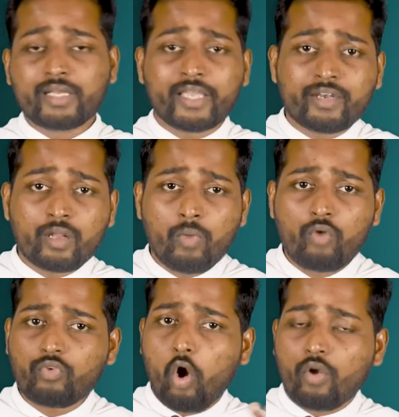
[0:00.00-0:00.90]
The
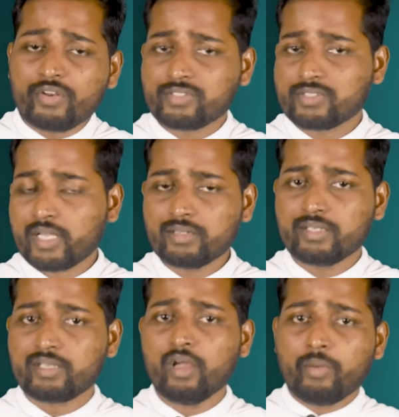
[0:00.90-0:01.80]
kingdom of God is
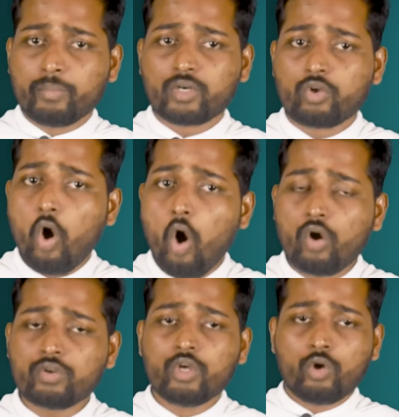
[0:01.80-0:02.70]
nothing but
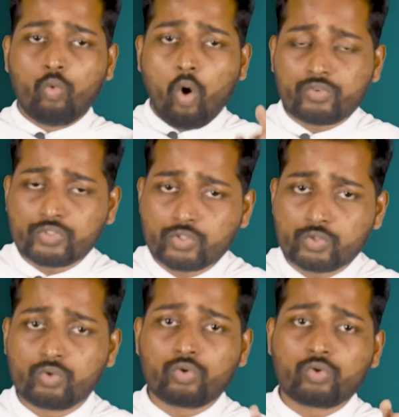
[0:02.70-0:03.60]
God wants
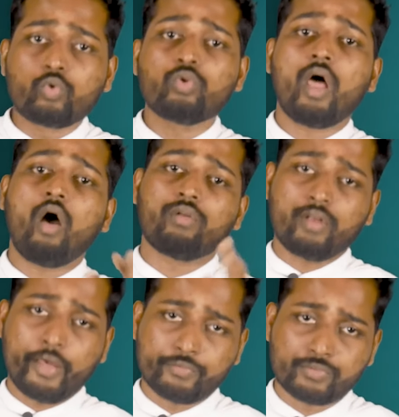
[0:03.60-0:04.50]
to rule our
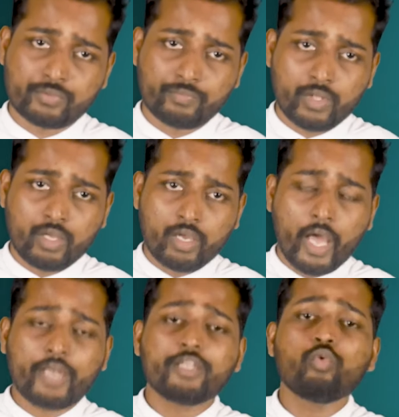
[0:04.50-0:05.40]
lives,
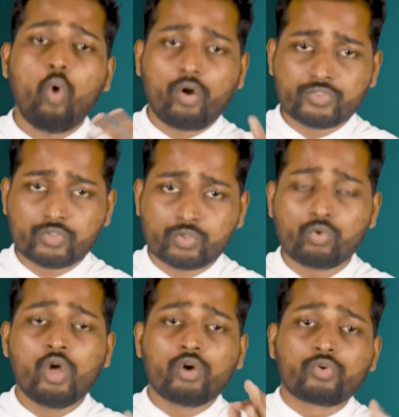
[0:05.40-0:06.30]
and He wants
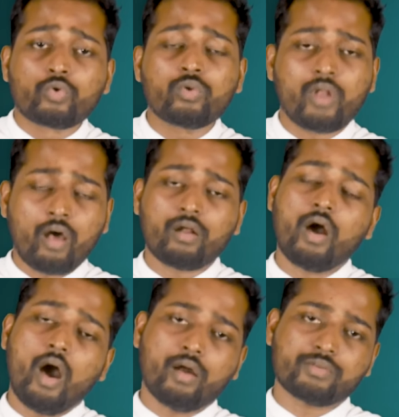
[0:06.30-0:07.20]
to rule
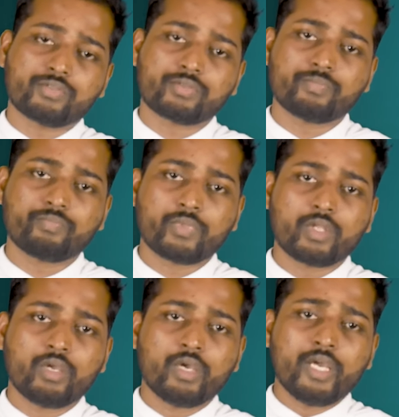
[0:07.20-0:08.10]
our hearts.
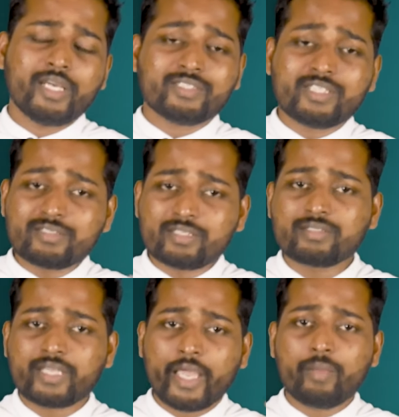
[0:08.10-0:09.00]

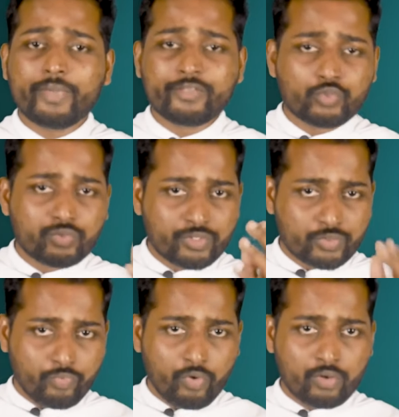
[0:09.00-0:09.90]
Jesus came into
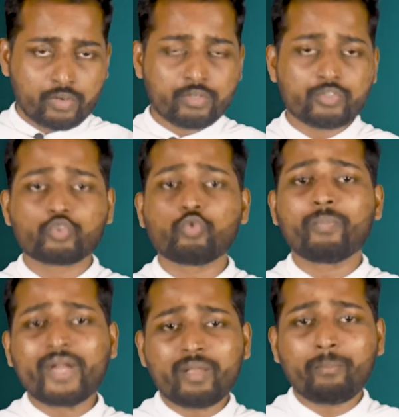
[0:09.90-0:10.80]
this world to
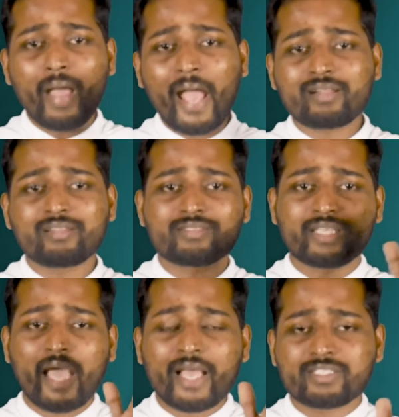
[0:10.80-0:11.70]
bring back the
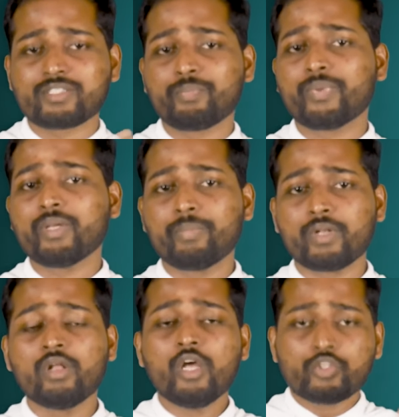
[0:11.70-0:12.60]
scattered
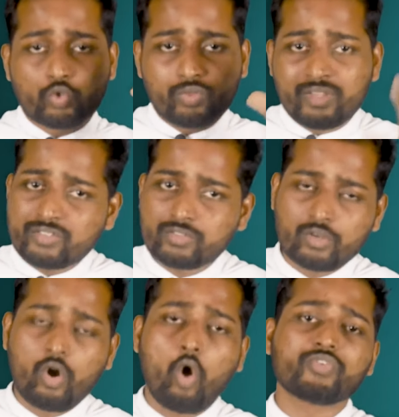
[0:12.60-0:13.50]
people to
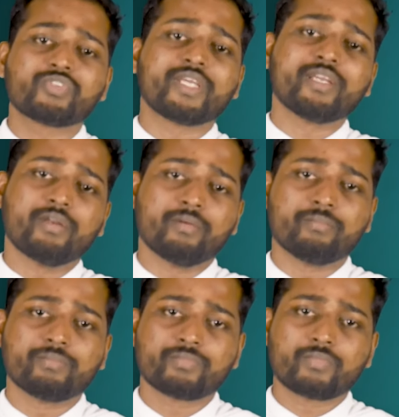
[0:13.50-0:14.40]
this God's kingdom.